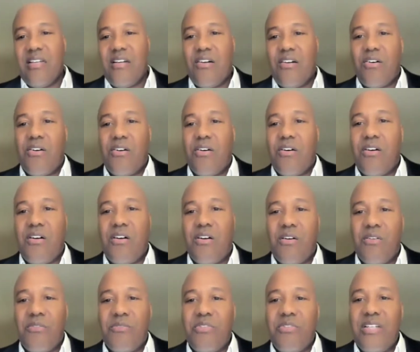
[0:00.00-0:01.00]

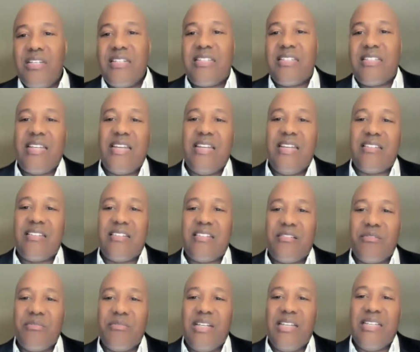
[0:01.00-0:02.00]
or real
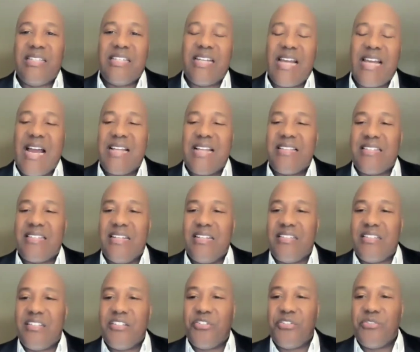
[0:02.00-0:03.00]
estate related
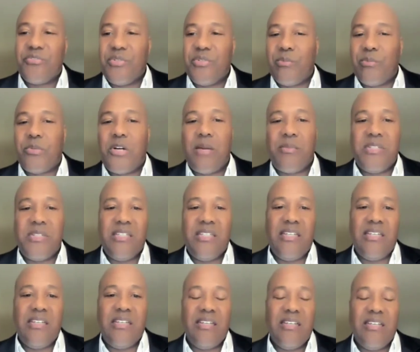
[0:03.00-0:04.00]
assets, such as real
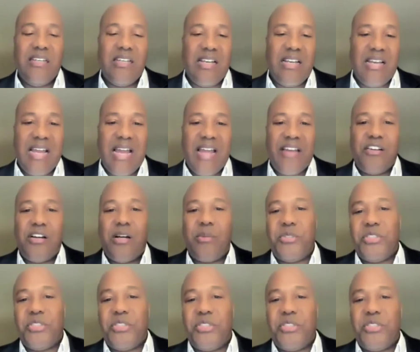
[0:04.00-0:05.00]
property, land
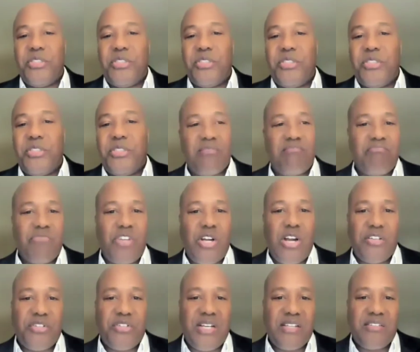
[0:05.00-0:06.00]
options,
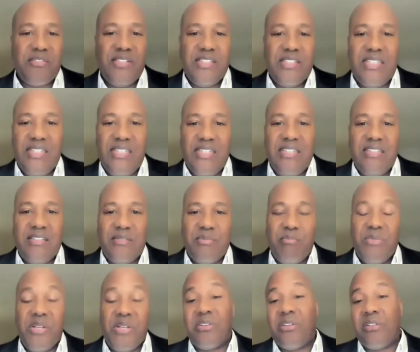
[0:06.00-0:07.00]
contracts for deeds,
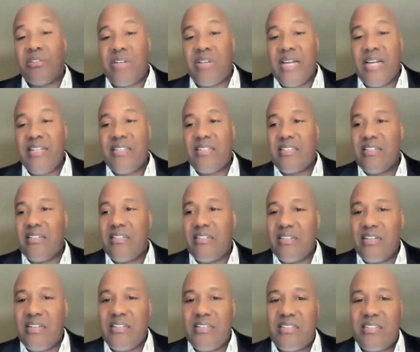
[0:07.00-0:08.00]
mineral rights,
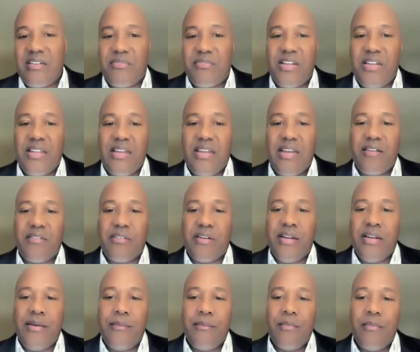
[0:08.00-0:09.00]
and stuff like that, right?